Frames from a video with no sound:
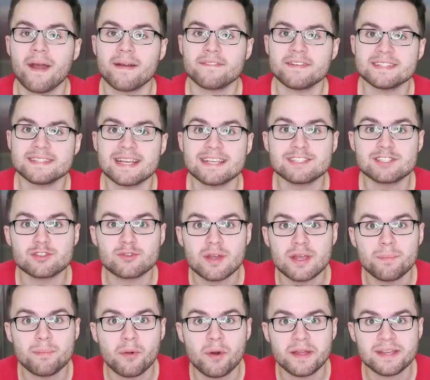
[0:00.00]
Breakfast has
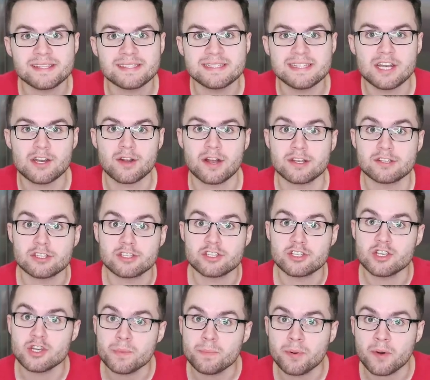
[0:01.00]
three points, dinner has
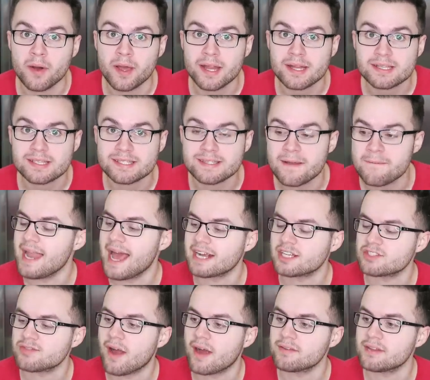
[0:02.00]
two points.
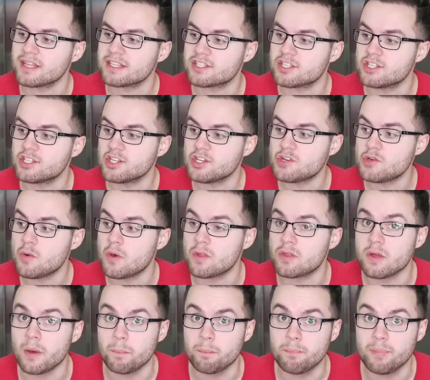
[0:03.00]
Next round, let's
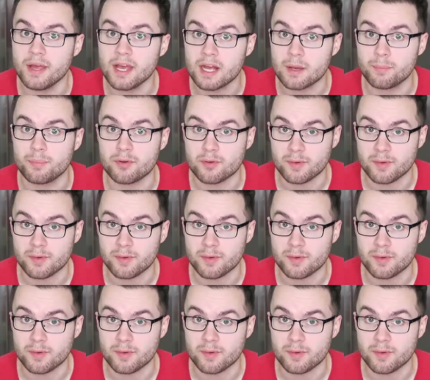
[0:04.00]
do the big